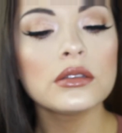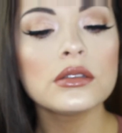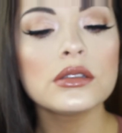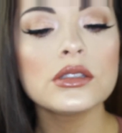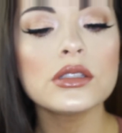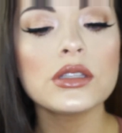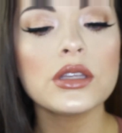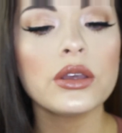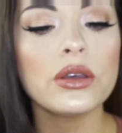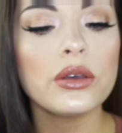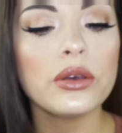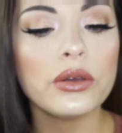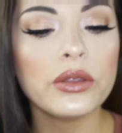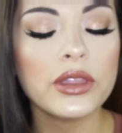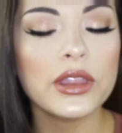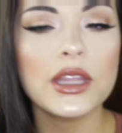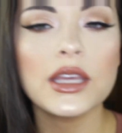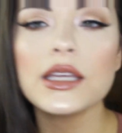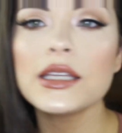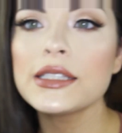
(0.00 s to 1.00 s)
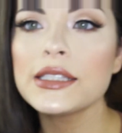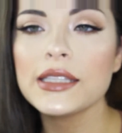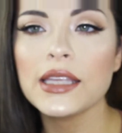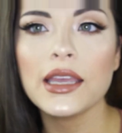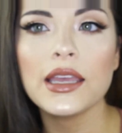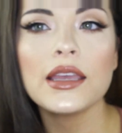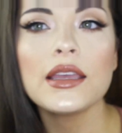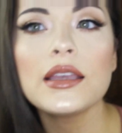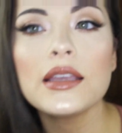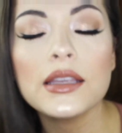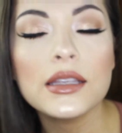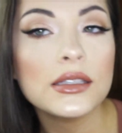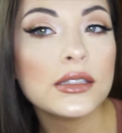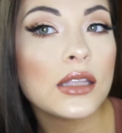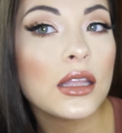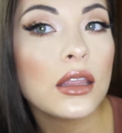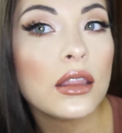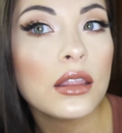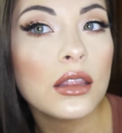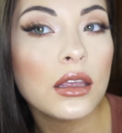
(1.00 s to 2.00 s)
So this
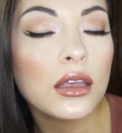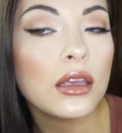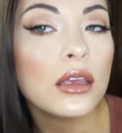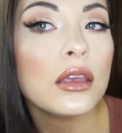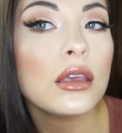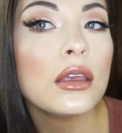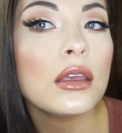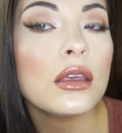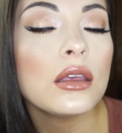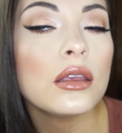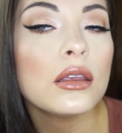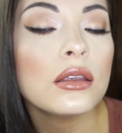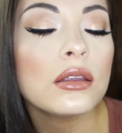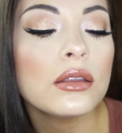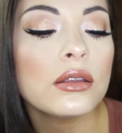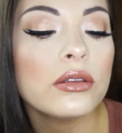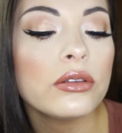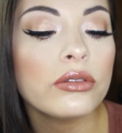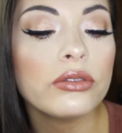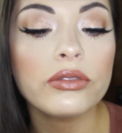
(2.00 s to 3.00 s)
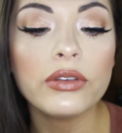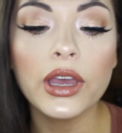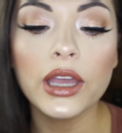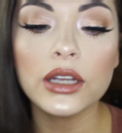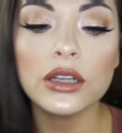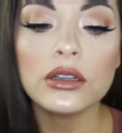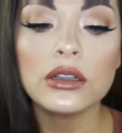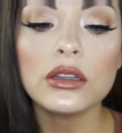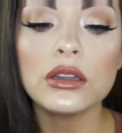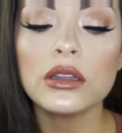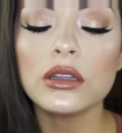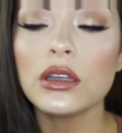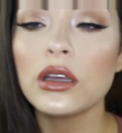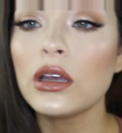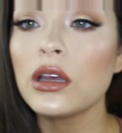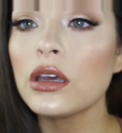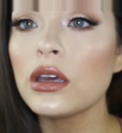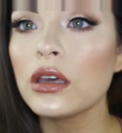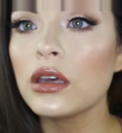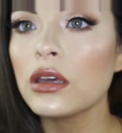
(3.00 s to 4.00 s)
is the final
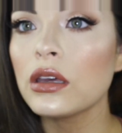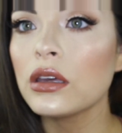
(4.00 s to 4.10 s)
look.